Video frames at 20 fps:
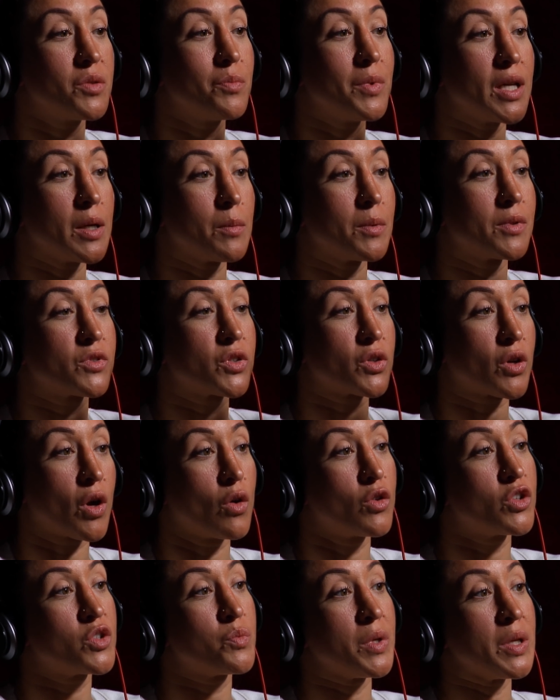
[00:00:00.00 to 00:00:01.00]
to be able to
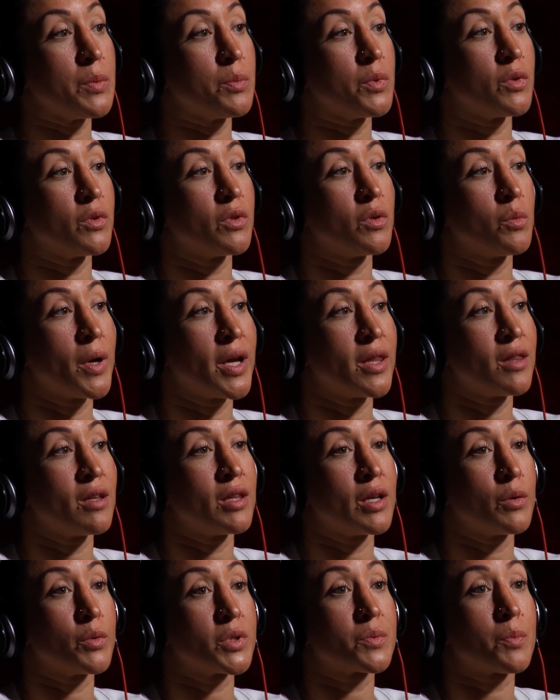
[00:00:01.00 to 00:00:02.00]
coach people the way that
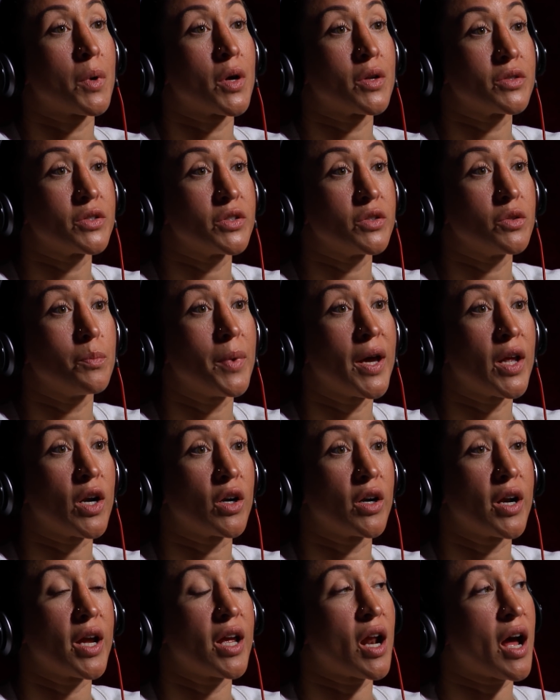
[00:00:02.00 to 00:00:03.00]
they respond to
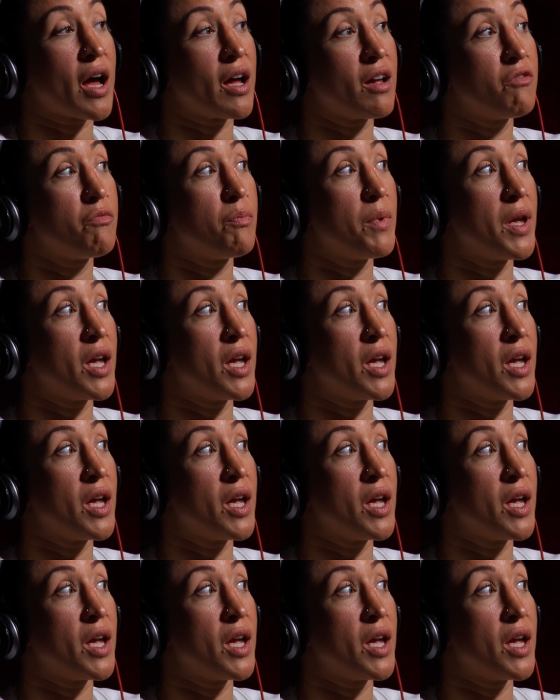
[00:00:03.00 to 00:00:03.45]
better. And I've